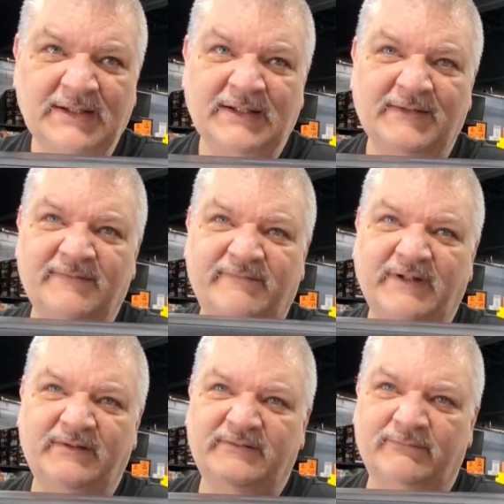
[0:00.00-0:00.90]
this
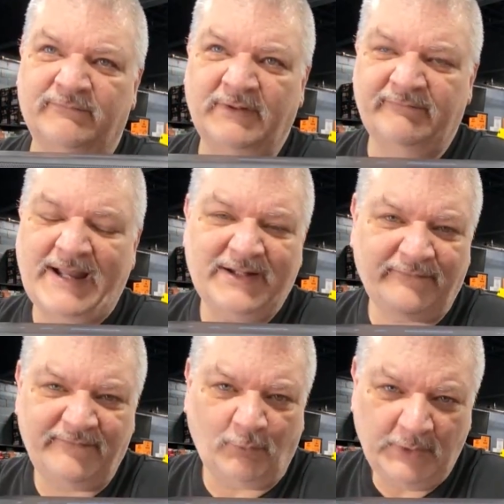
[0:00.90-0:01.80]
thing to rattle
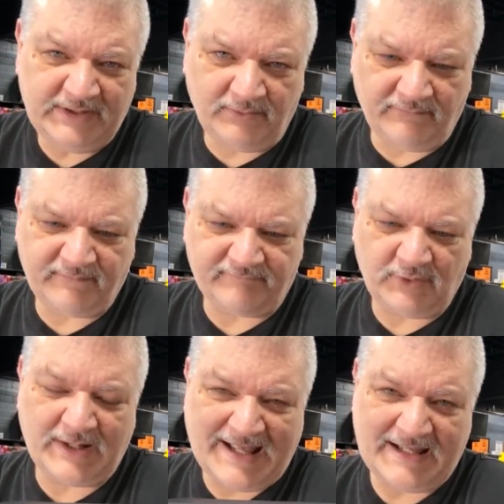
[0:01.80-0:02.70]
the windows of
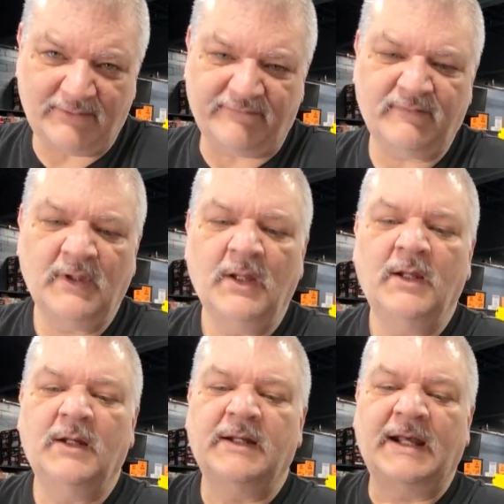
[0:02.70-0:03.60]
your house.
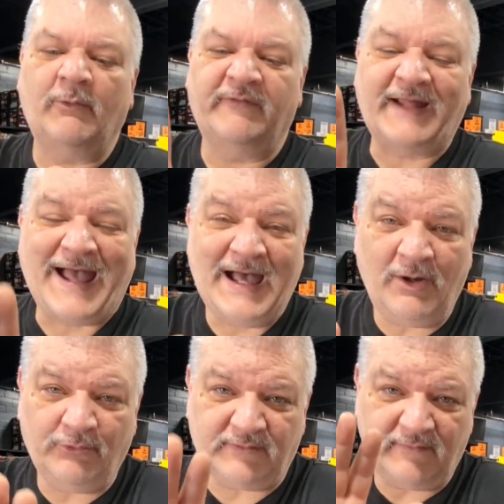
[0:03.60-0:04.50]
Now,
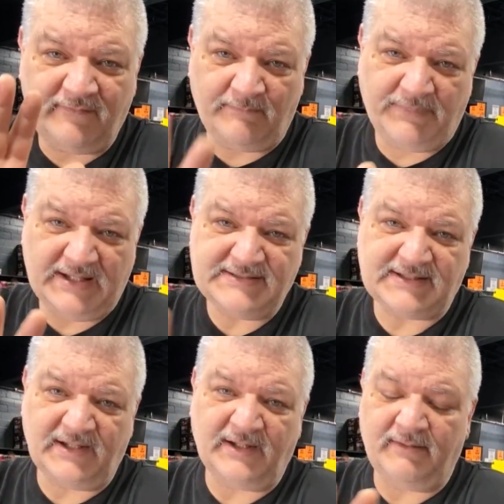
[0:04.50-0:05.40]
without the bass
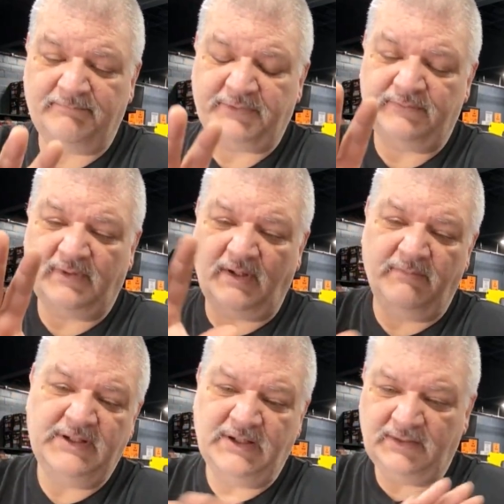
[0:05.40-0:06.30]
up,
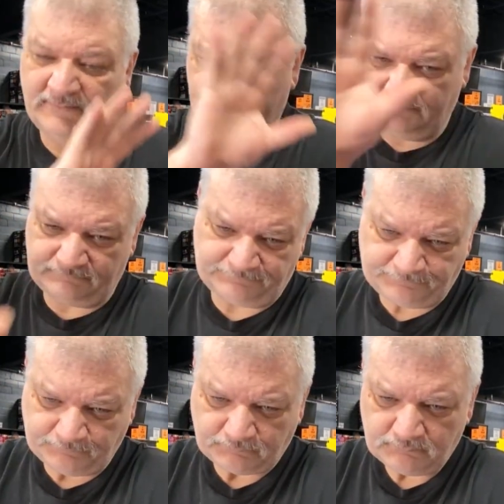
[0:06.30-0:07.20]
meaning
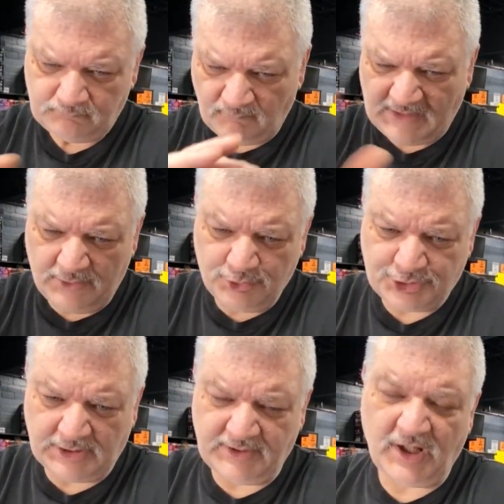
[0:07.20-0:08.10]
you
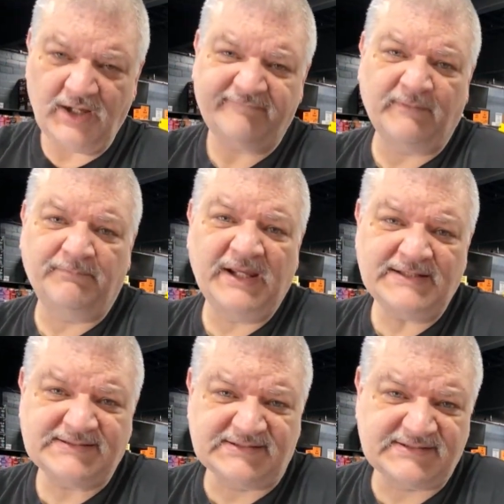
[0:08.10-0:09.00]
shut it off, the
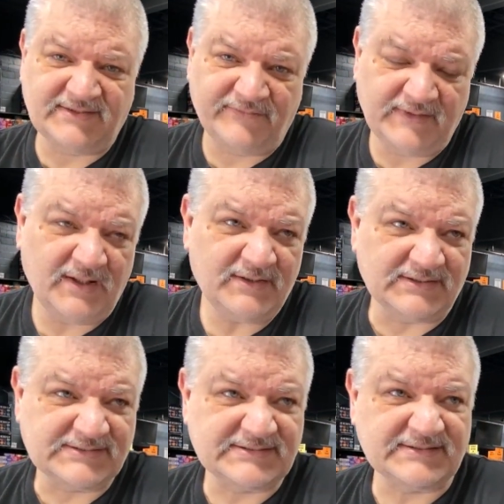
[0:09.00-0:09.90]
bass is still there, and
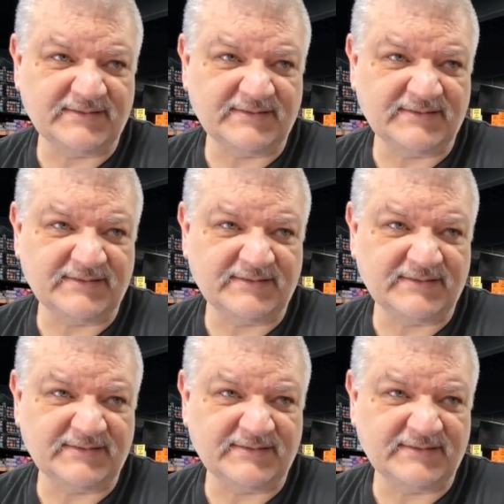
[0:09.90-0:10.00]
it's